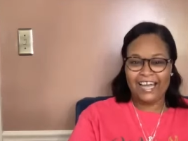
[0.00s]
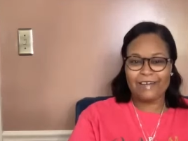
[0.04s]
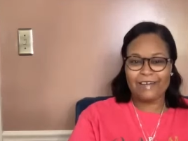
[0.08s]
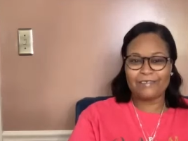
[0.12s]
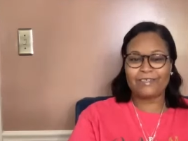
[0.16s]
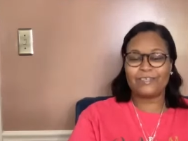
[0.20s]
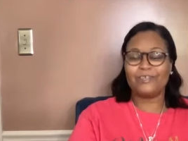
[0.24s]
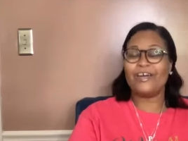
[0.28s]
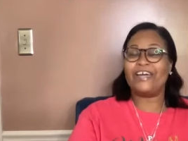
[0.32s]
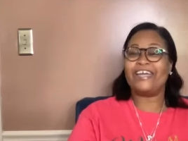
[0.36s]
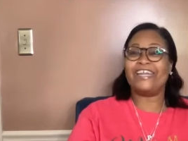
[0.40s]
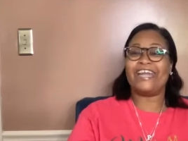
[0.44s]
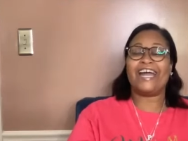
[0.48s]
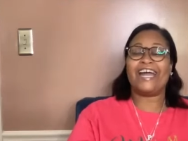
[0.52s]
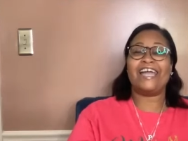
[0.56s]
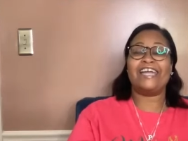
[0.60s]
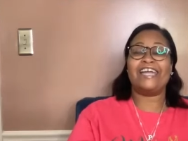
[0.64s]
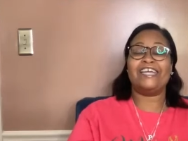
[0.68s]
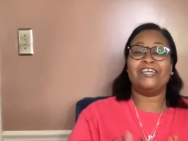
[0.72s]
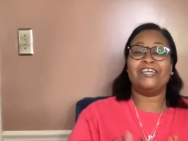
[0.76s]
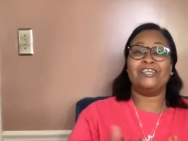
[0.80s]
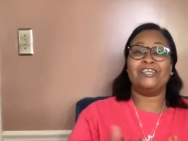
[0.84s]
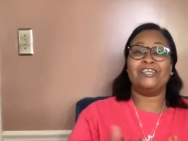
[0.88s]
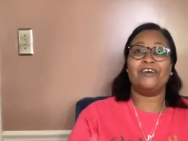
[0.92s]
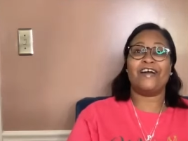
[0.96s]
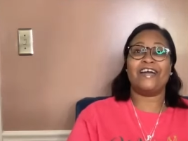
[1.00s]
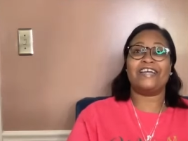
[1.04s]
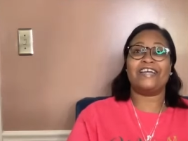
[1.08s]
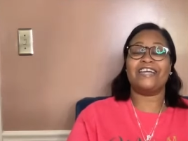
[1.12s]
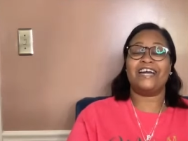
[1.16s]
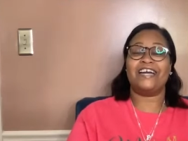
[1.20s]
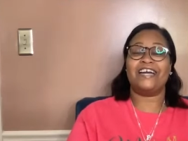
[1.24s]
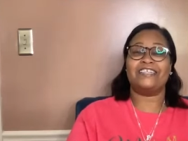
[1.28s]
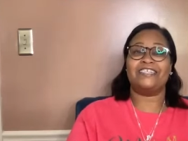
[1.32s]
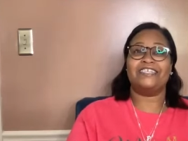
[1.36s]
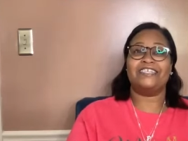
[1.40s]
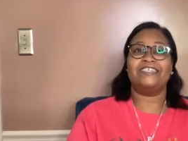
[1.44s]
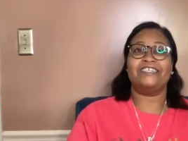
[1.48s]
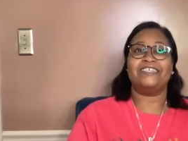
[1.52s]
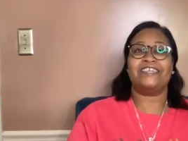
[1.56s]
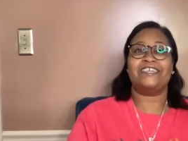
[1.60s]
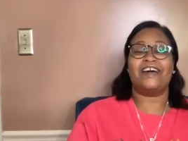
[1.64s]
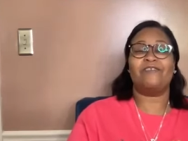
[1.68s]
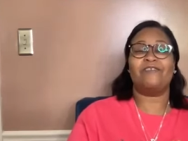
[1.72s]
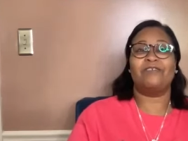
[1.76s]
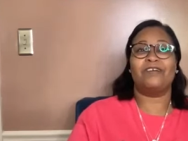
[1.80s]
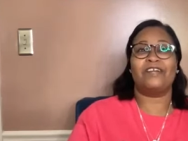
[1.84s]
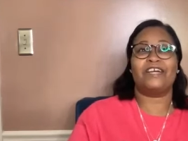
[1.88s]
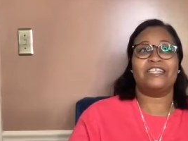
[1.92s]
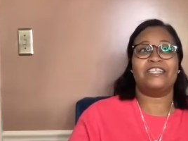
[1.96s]
Absolutely. Yeah. And I, you know, I, I teach
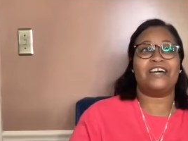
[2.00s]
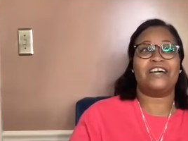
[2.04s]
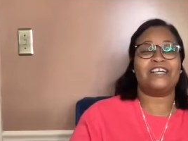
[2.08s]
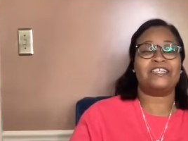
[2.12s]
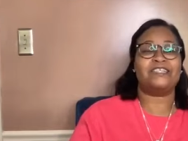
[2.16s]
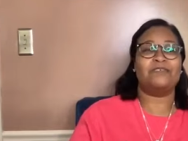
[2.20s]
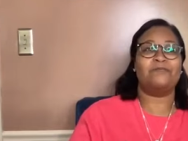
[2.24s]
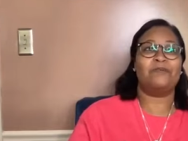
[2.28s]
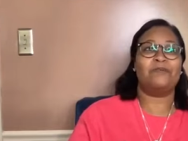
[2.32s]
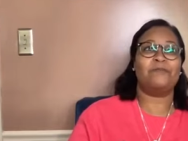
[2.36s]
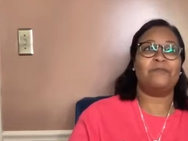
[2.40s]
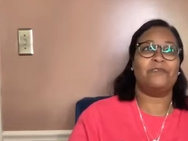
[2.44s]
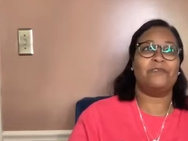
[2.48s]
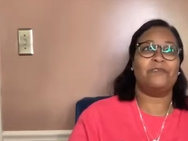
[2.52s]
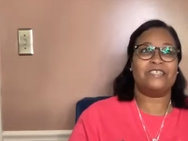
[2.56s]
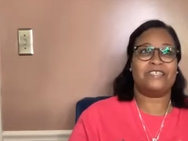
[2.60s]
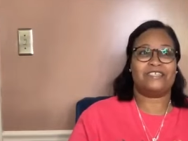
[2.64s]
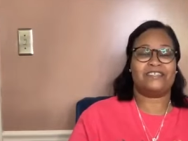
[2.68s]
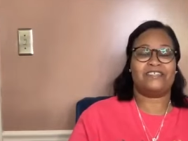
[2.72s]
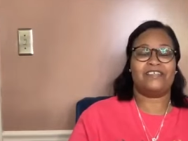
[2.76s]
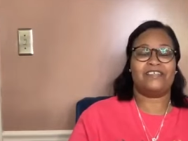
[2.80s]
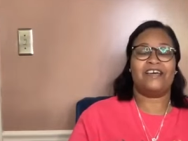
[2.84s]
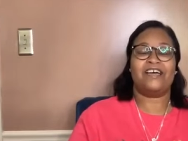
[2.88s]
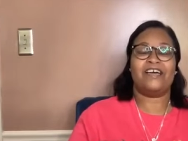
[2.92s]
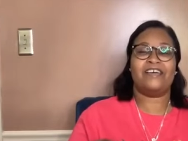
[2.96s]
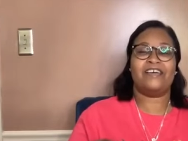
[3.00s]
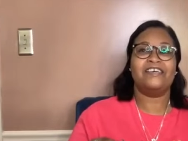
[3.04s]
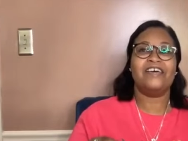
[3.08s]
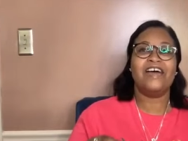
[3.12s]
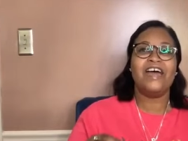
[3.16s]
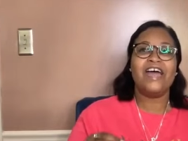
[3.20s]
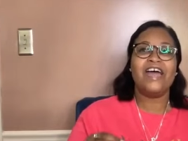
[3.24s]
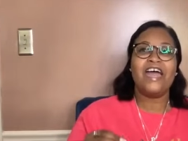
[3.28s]
that when I talk to people is, uh,